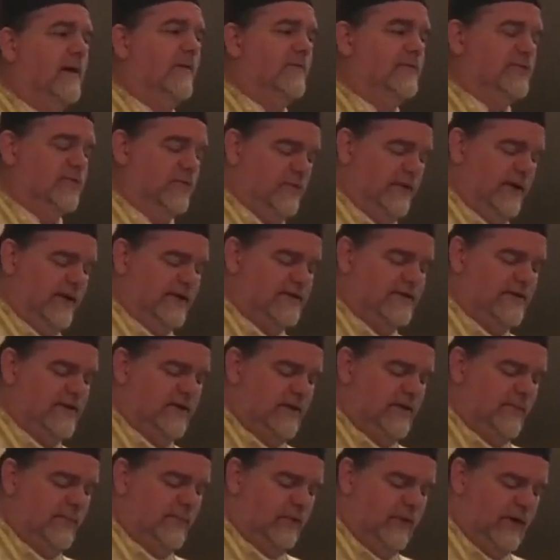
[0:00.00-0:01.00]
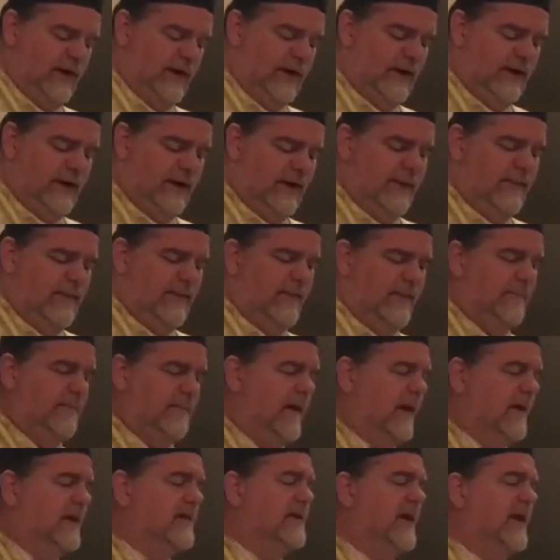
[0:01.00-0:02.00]
It was a great sin of pride that
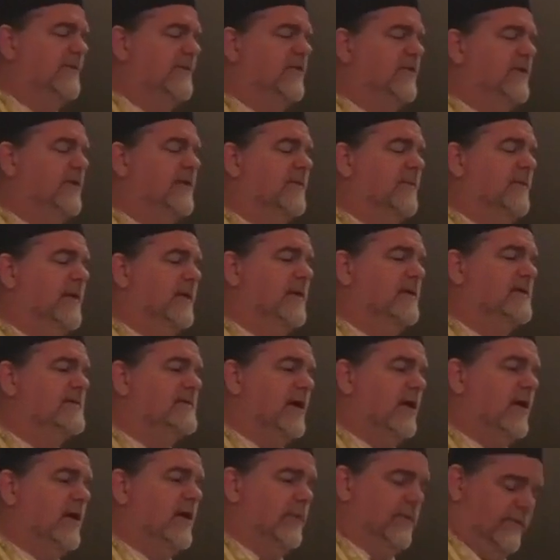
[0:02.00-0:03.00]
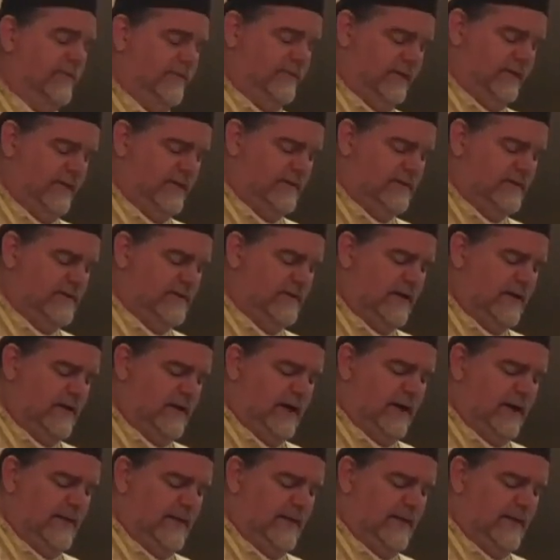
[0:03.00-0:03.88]
made David commit his terrible sins,